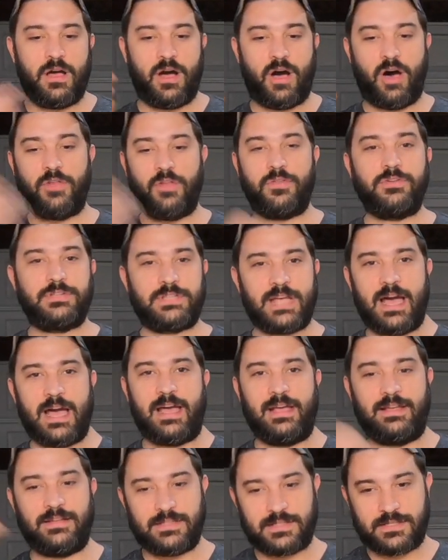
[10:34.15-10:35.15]
all those
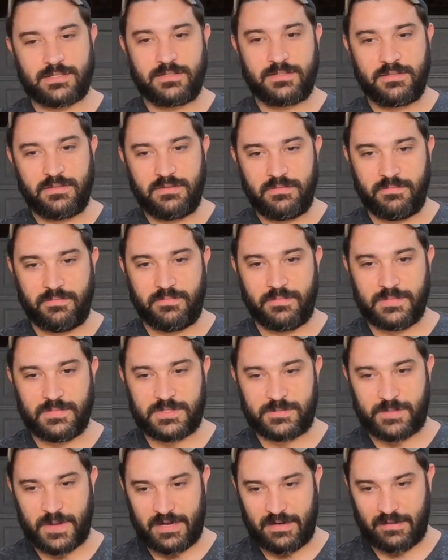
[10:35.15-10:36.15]
guys
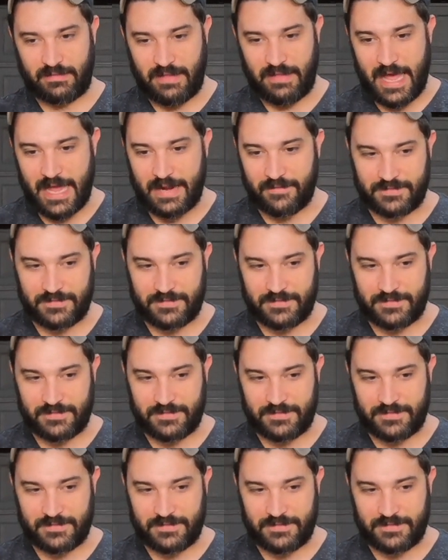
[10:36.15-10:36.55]
spend a lot